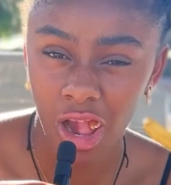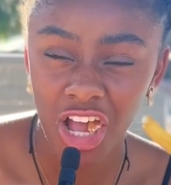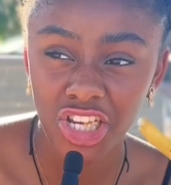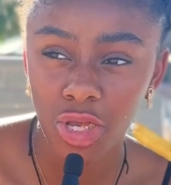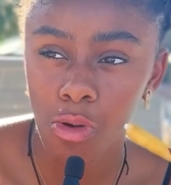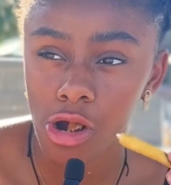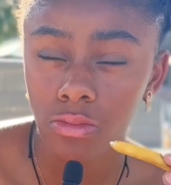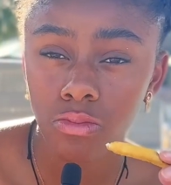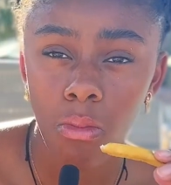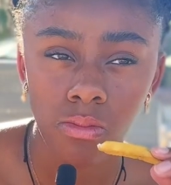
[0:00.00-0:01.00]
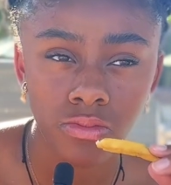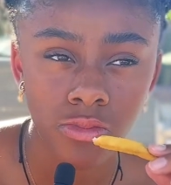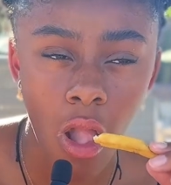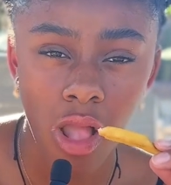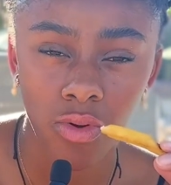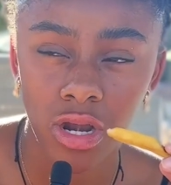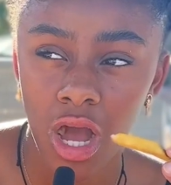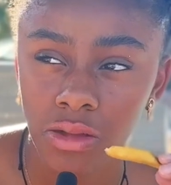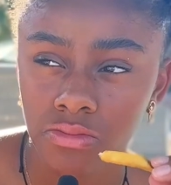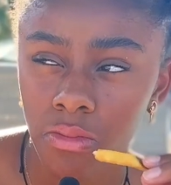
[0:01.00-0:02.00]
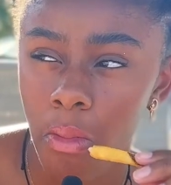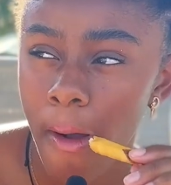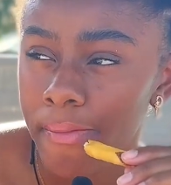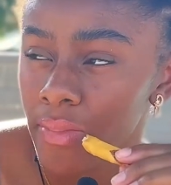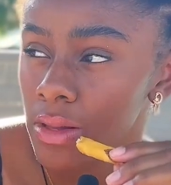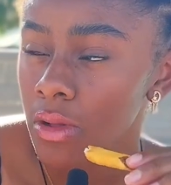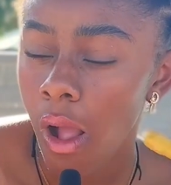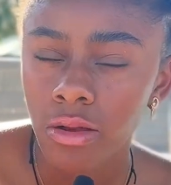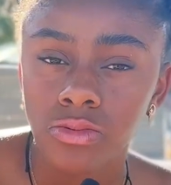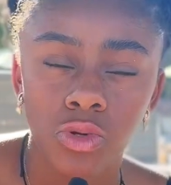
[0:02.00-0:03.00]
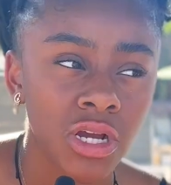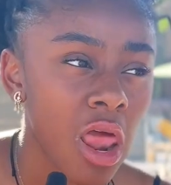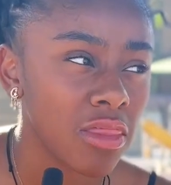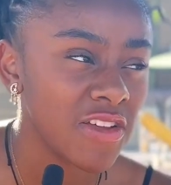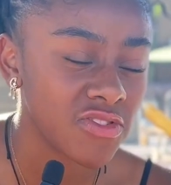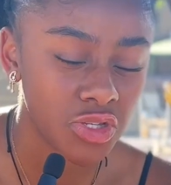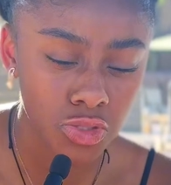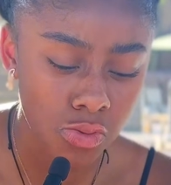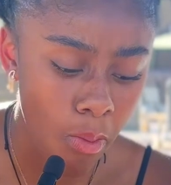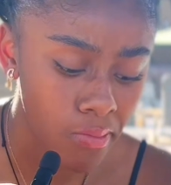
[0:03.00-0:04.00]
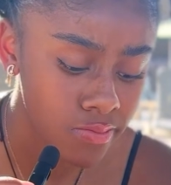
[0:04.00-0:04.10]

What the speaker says: ASMR and whatnot. We're gonna leave soon.